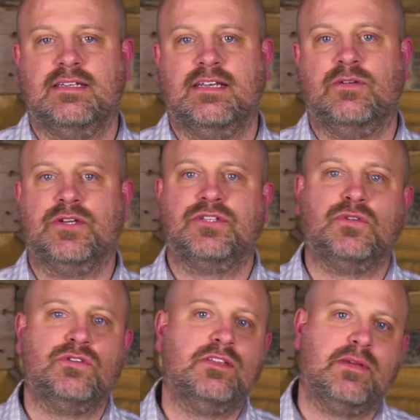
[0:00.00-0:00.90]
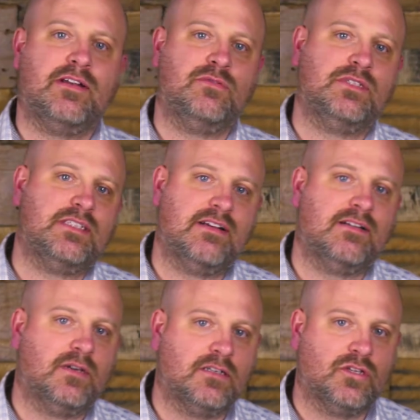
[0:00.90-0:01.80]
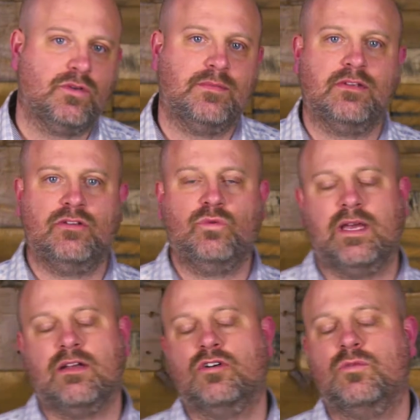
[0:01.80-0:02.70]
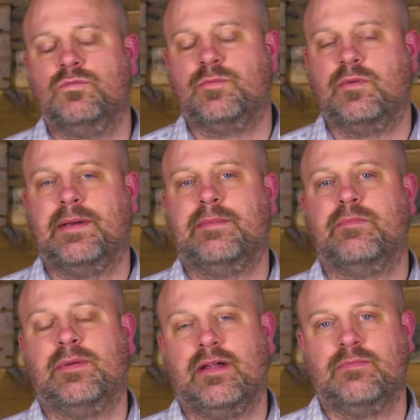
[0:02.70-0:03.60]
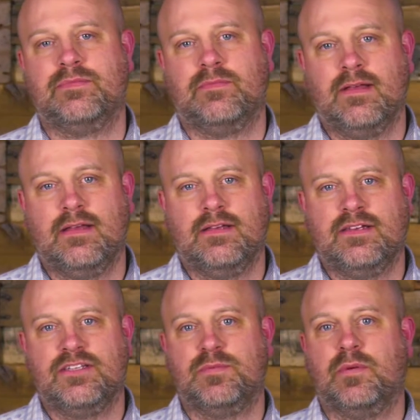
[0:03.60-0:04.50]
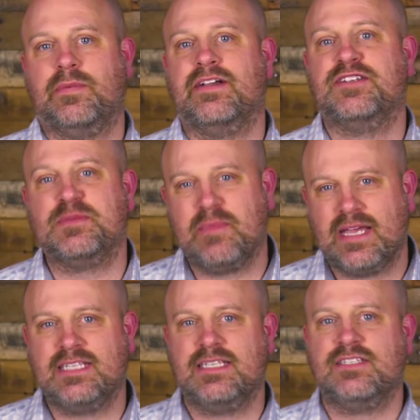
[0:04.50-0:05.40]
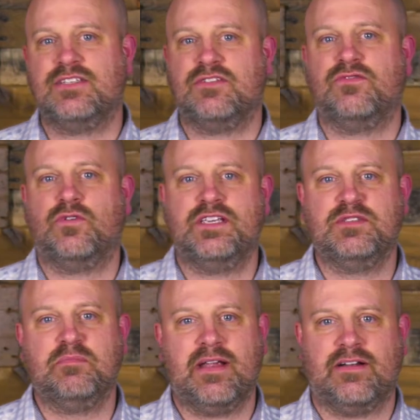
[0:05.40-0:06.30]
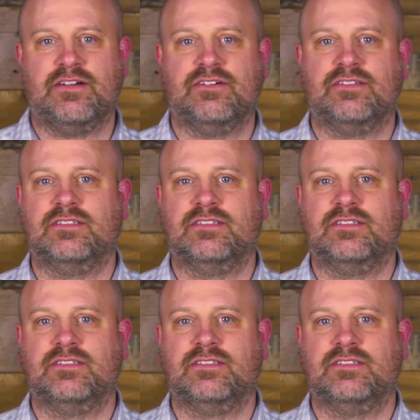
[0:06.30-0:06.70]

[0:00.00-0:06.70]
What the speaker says: And we are told that Mary was there among the women who went home to prepare spices for his burial.